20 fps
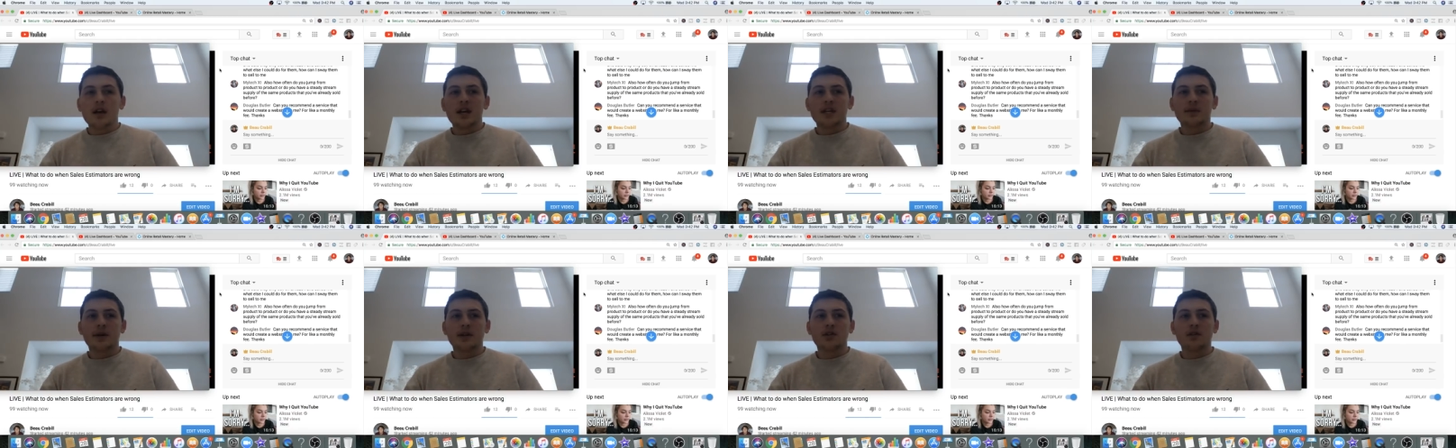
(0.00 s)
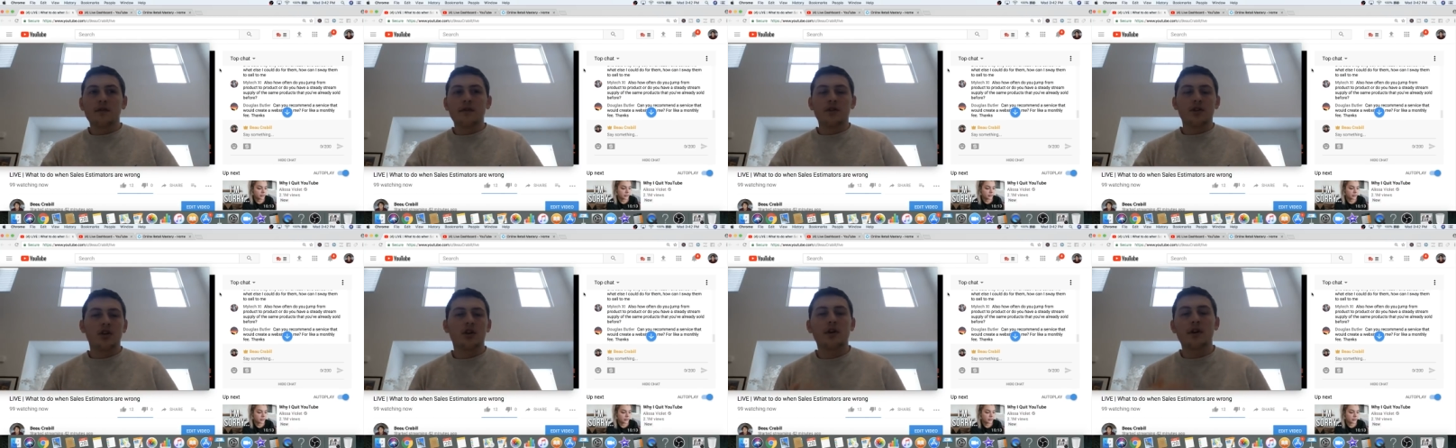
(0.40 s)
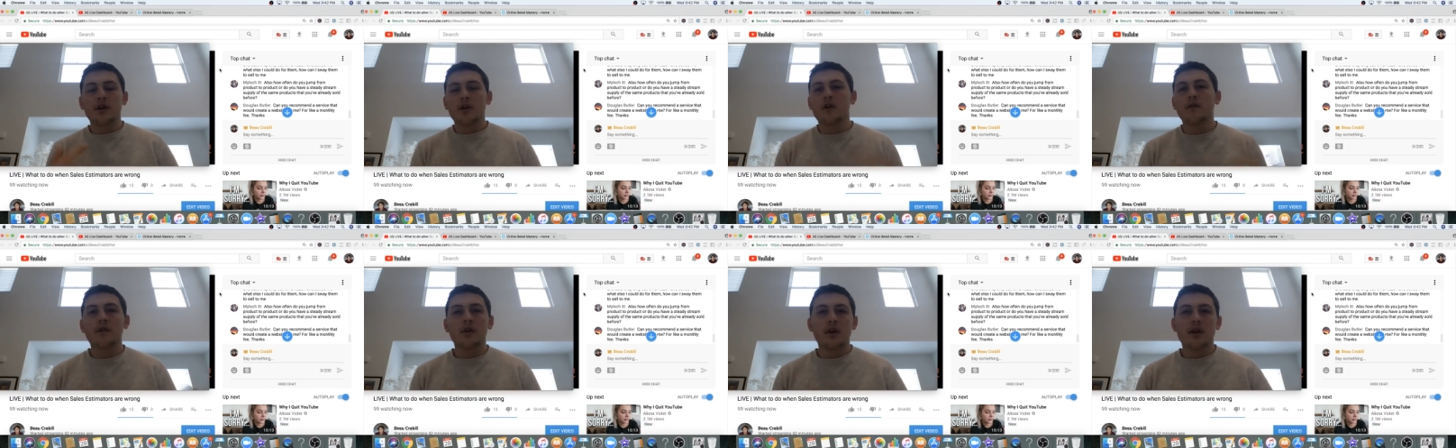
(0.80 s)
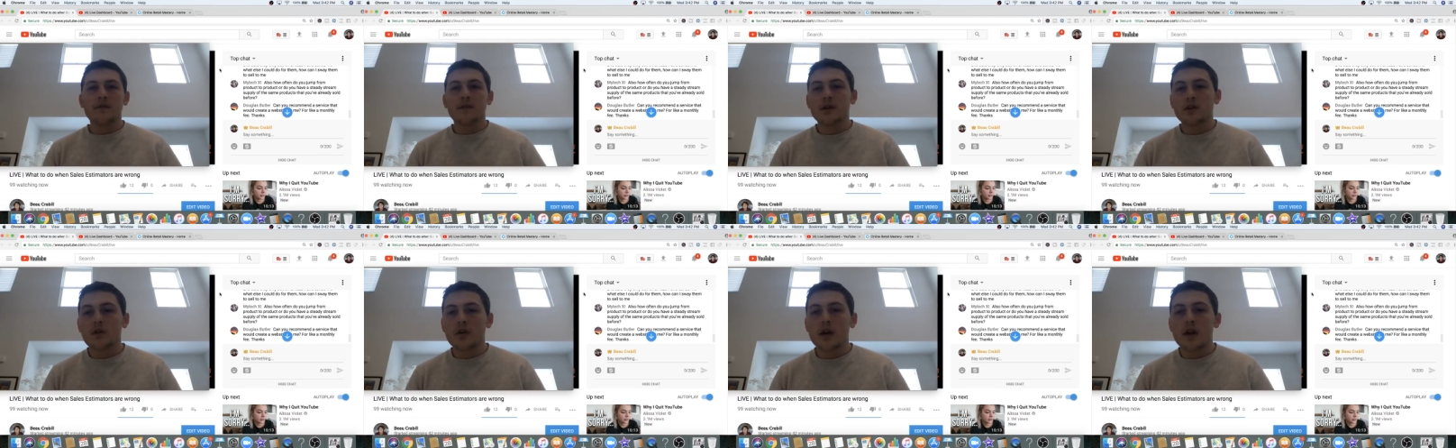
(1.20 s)
especially if you're turning over your
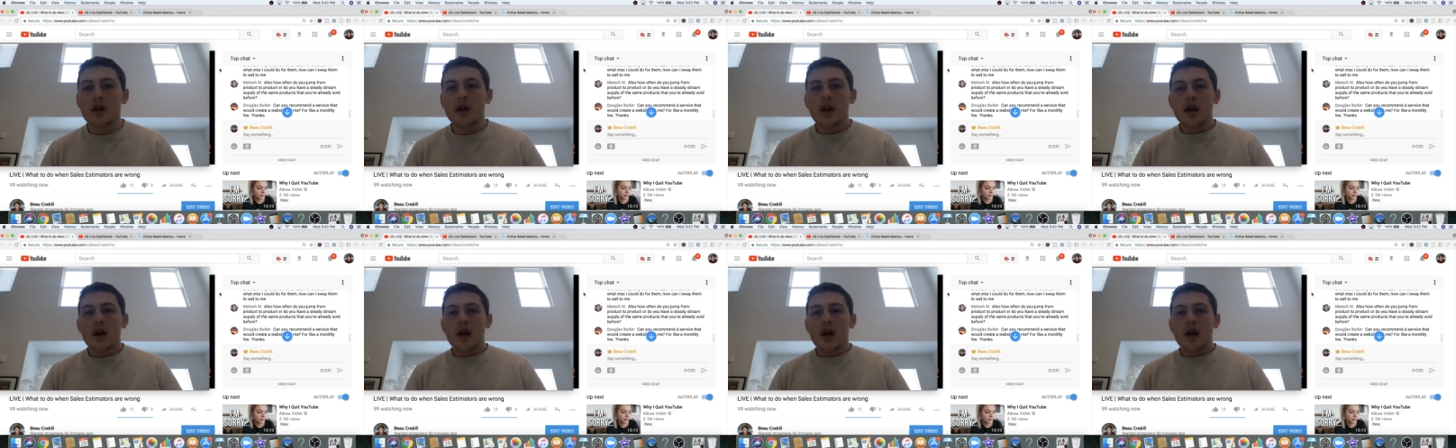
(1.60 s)
inventory.